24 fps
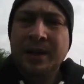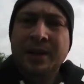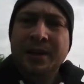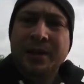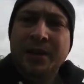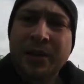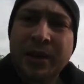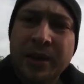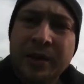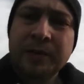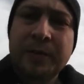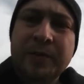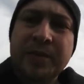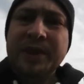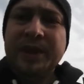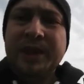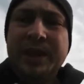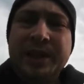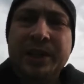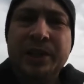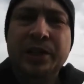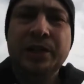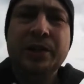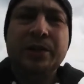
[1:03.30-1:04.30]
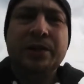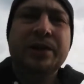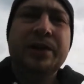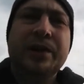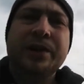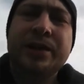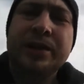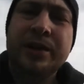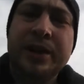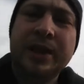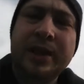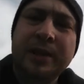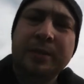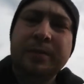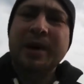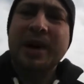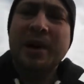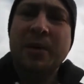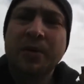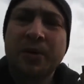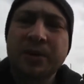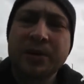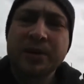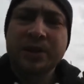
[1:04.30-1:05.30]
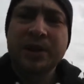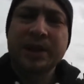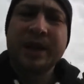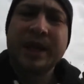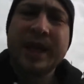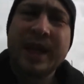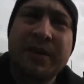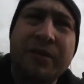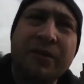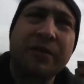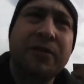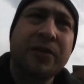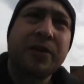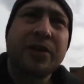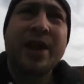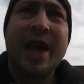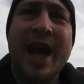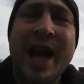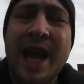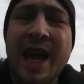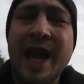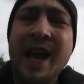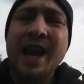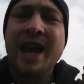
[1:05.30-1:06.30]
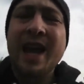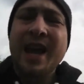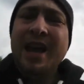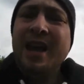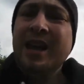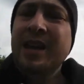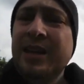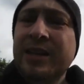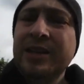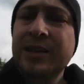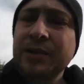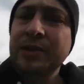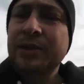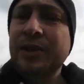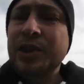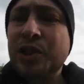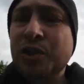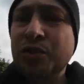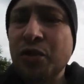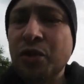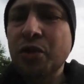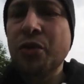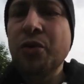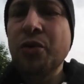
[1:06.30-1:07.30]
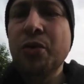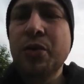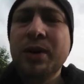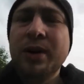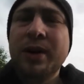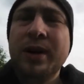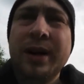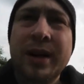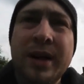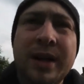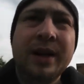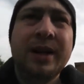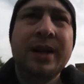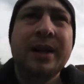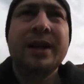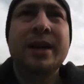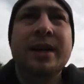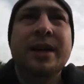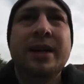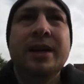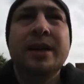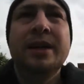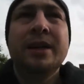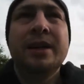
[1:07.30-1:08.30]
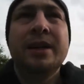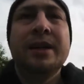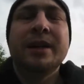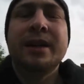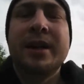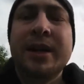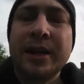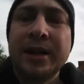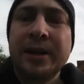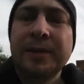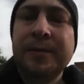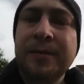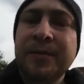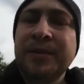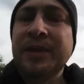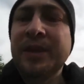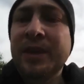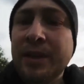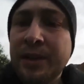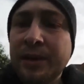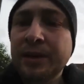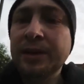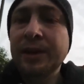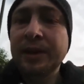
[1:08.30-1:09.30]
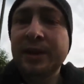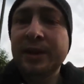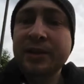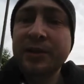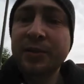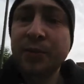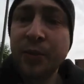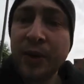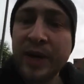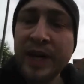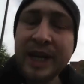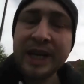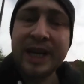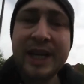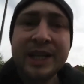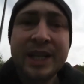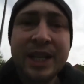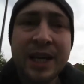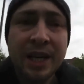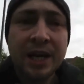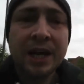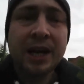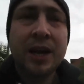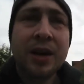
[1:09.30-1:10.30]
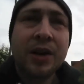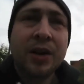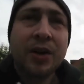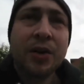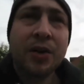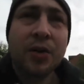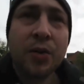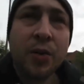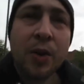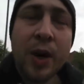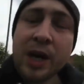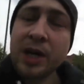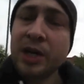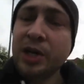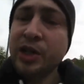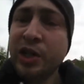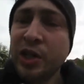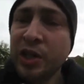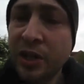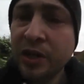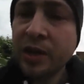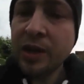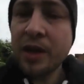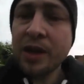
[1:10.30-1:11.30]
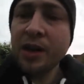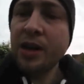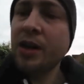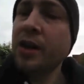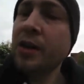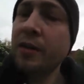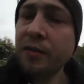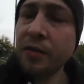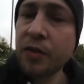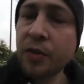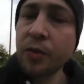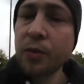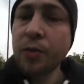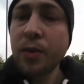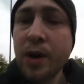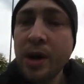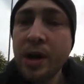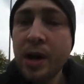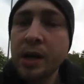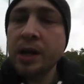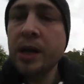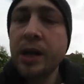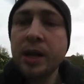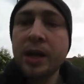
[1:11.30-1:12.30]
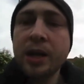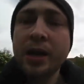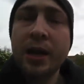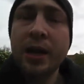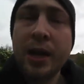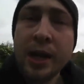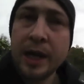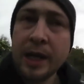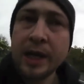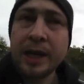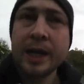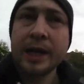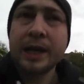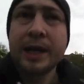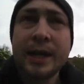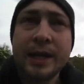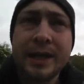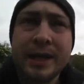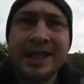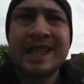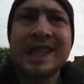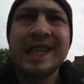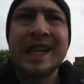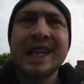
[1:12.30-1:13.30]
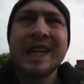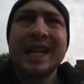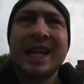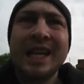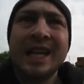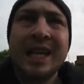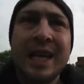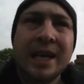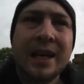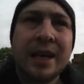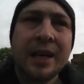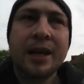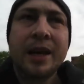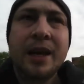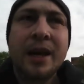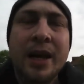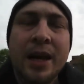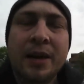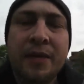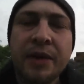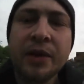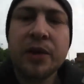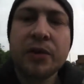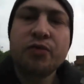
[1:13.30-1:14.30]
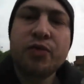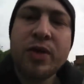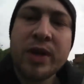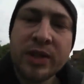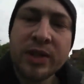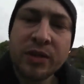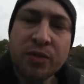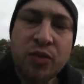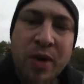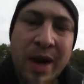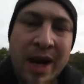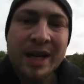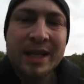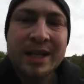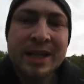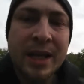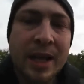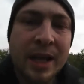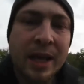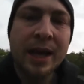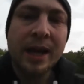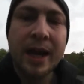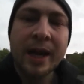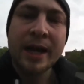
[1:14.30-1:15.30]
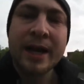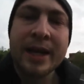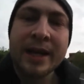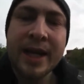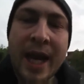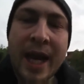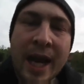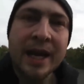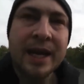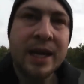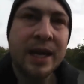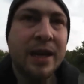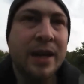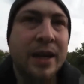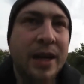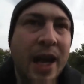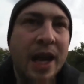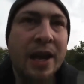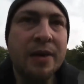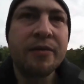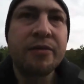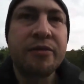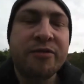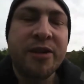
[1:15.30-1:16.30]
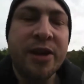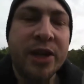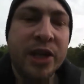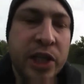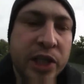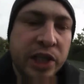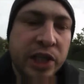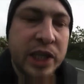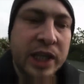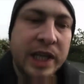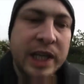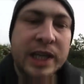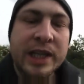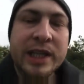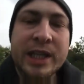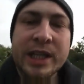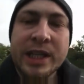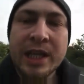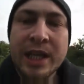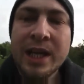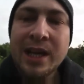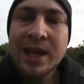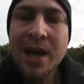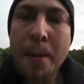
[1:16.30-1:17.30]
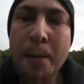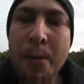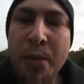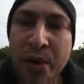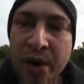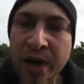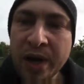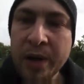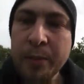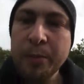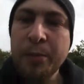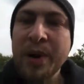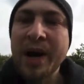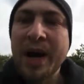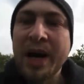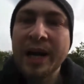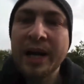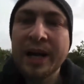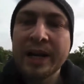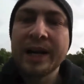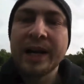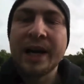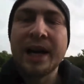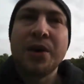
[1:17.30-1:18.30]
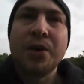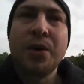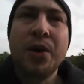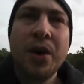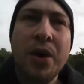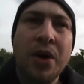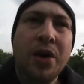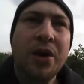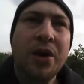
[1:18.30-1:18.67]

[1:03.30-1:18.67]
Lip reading: Yo everybody, Shocks, it's Dean back once again for the Sunday Stroll. This week's question of the week is, if you could resurrect a dead game franchise and bring it back now,